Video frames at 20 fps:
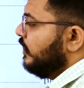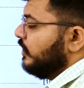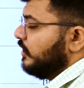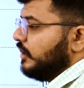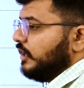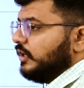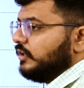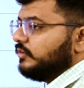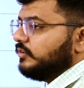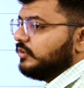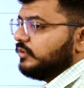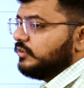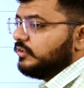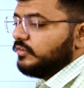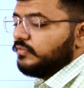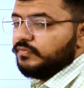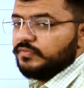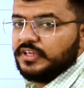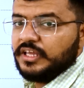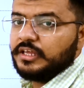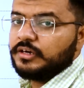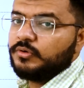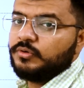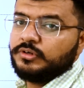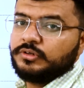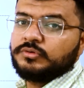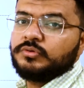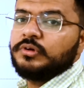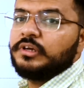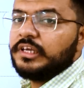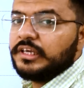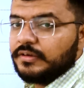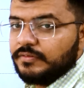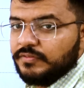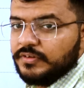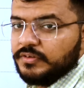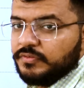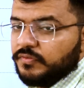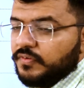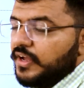Now we are going to
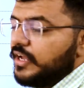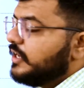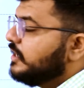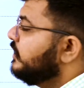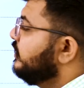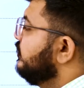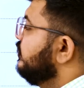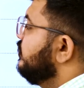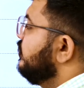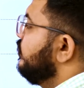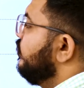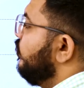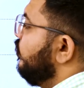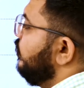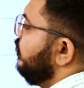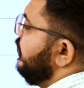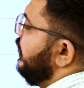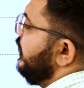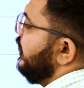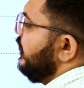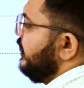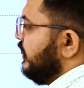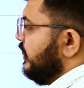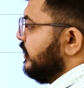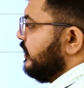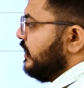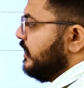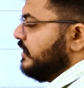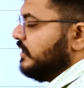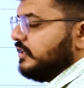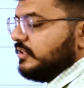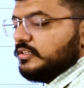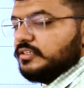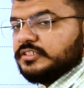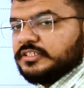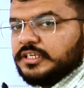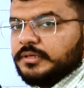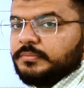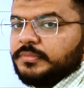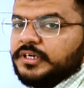liquefy the whole air and then
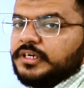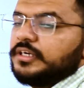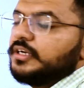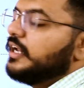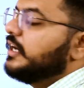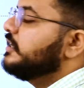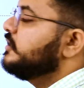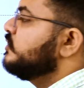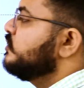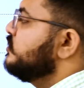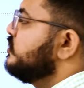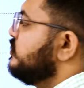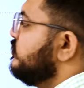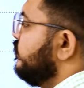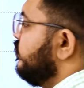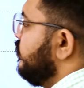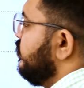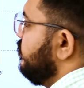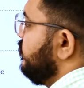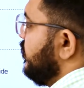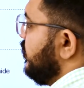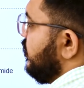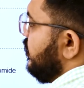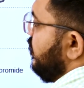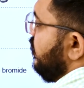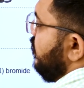separate nitrogen from it.